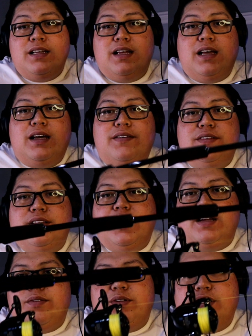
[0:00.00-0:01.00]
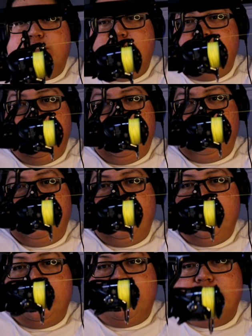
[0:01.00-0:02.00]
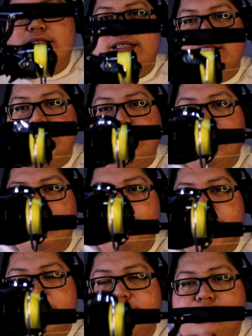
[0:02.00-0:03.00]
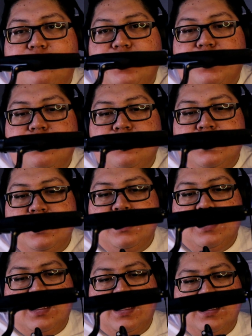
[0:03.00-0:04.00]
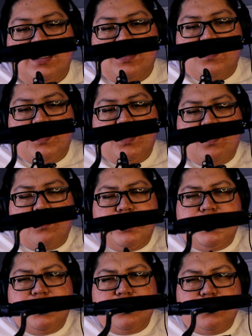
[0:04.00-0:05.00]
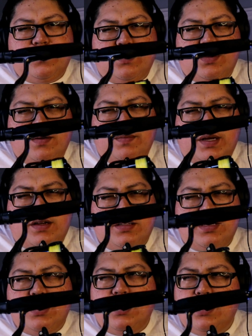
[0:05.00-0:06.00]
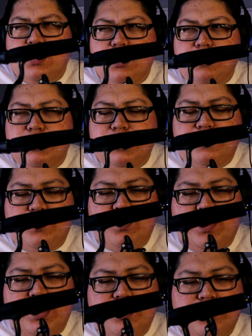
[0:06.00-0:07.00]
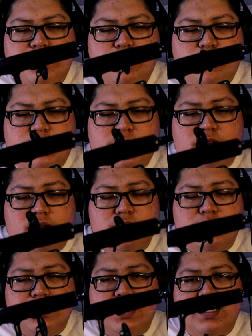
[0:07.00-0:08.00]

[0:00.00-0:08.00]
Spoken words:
I have a Daiwa Tatula LT. Now this is an expensive reel. This reel retails for about, I believe, $220.